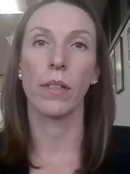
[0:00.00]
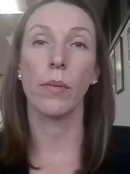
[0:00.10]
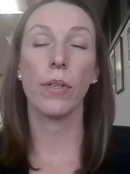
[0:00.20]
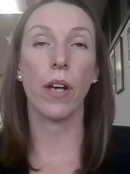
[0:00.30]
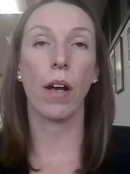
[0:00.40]

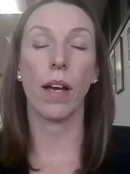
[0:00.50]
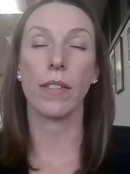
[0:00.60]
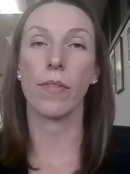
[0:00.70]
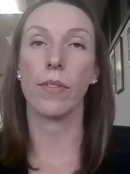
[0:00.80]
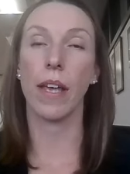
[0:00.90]
We saw a loss
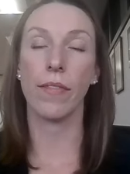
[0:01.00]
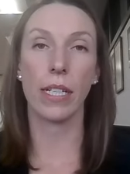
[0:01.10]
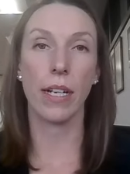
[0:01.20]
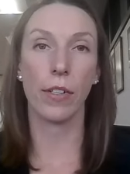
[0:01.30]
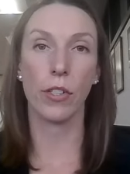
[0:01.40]
of
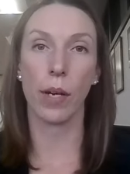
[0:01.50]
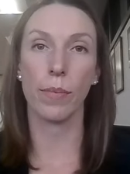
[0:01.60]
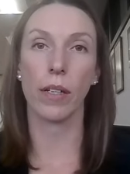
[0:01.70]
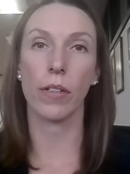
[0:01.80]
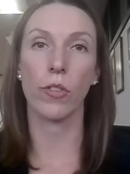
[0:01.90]
1,700 jobs
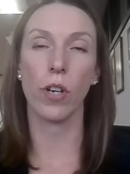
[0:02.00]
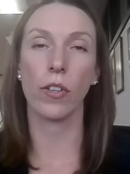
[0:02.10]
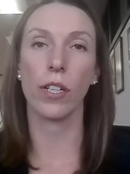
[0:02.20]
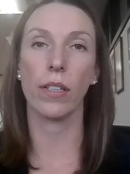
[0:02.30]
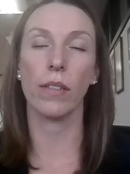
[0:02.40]
in
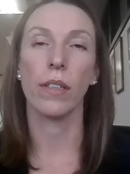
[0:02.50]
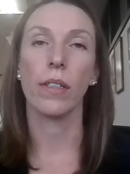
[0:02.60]
construction,